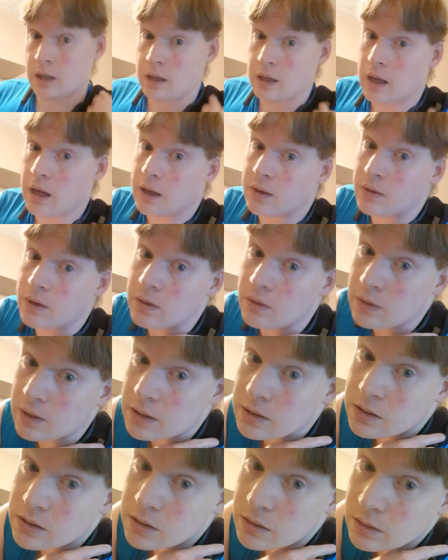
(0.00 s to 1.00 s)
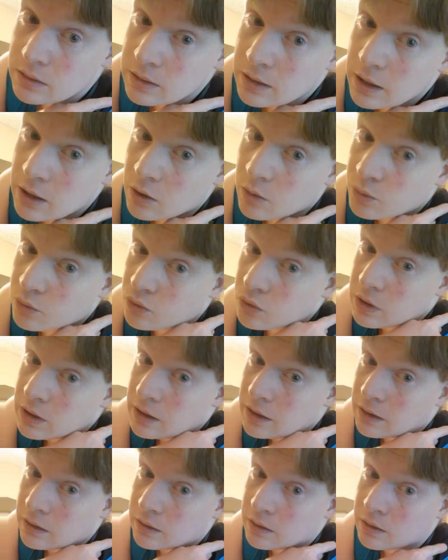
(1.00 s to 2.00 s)
And then this
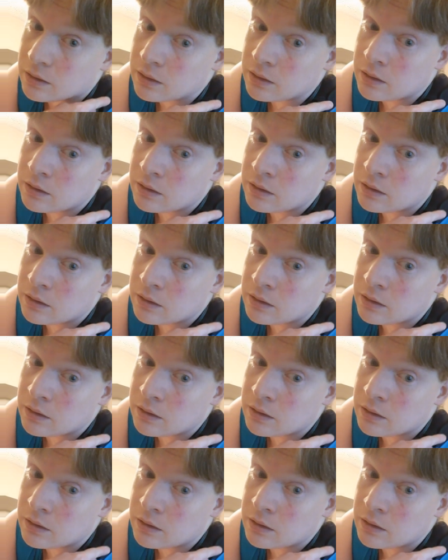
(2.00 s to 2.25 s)
neoprene